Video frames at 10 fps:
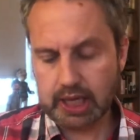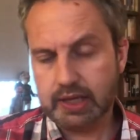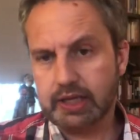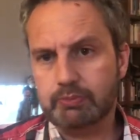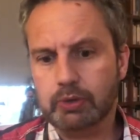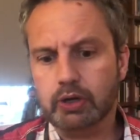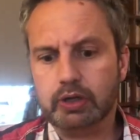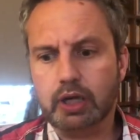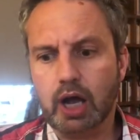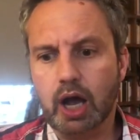this
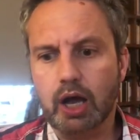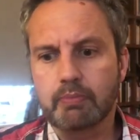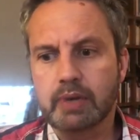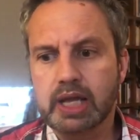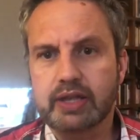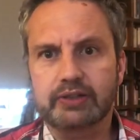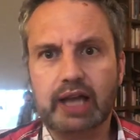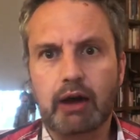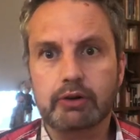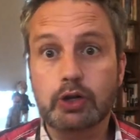book, there's a
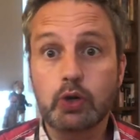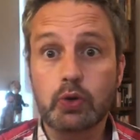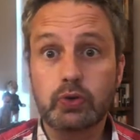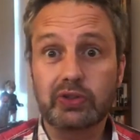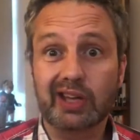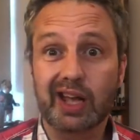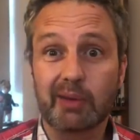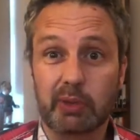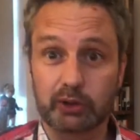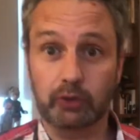character who's
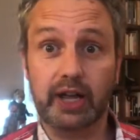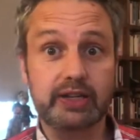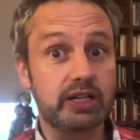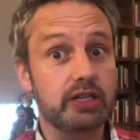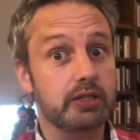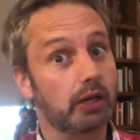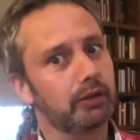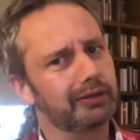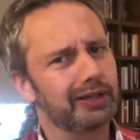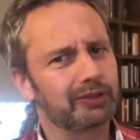a sort of head teacher,
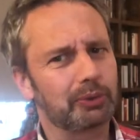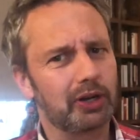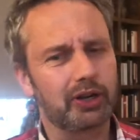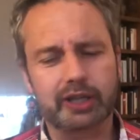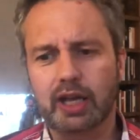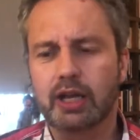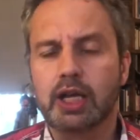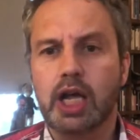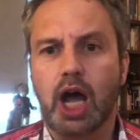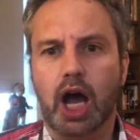so that's why I like it,
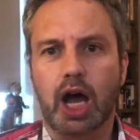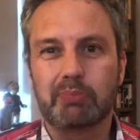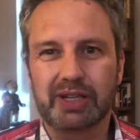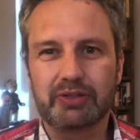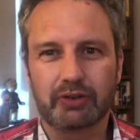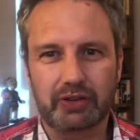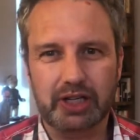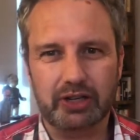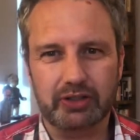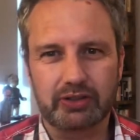but he's not very
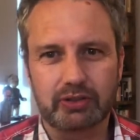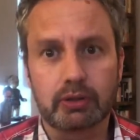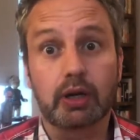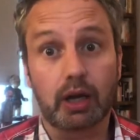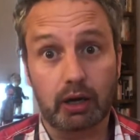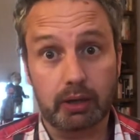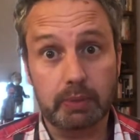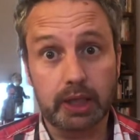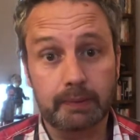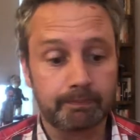nice, unlike
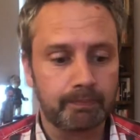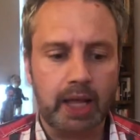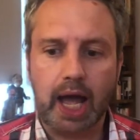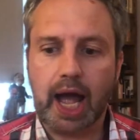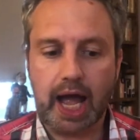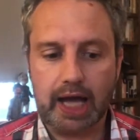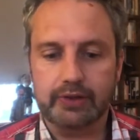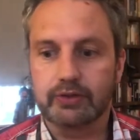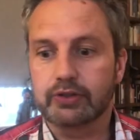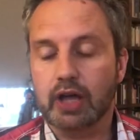me.
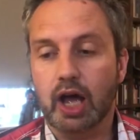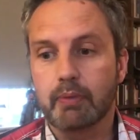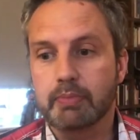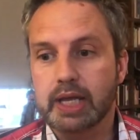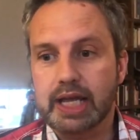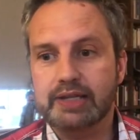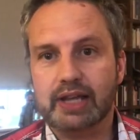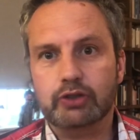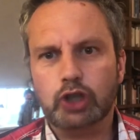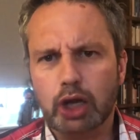And he's
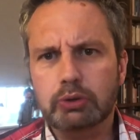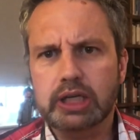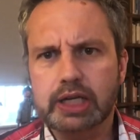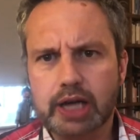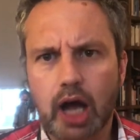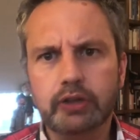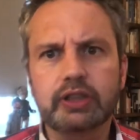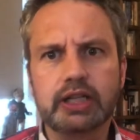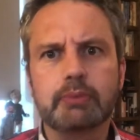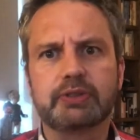totally and
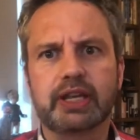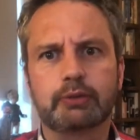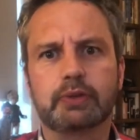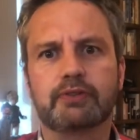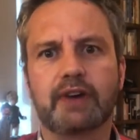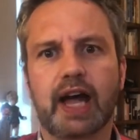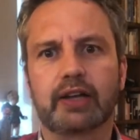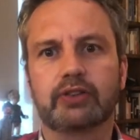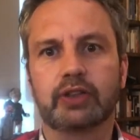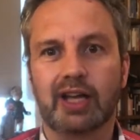utterly obsessed with
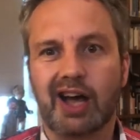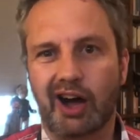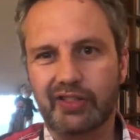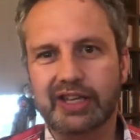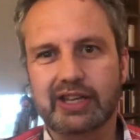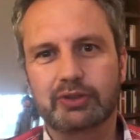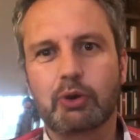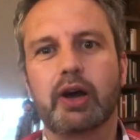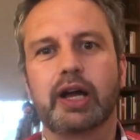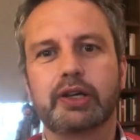facts. I think it's
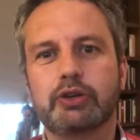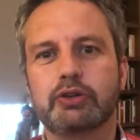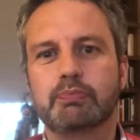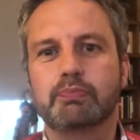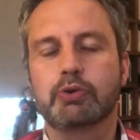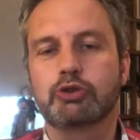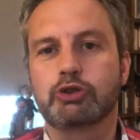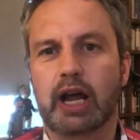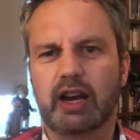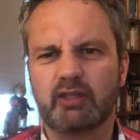quite a good
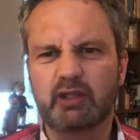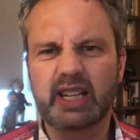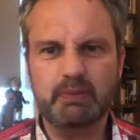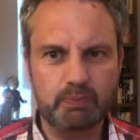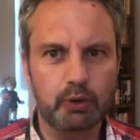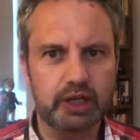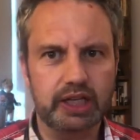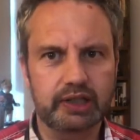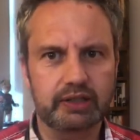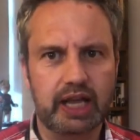portrayal of a really
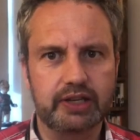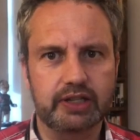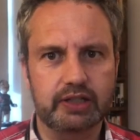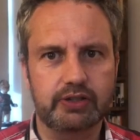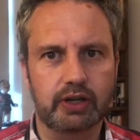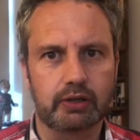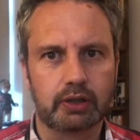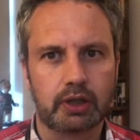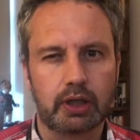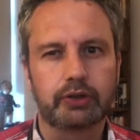bullying head teacher.
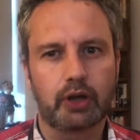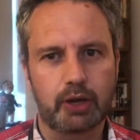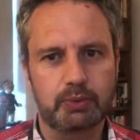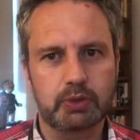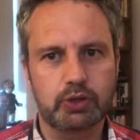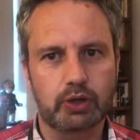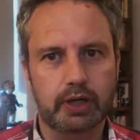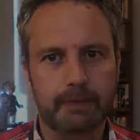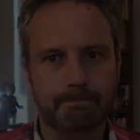So I hope you enjoy it.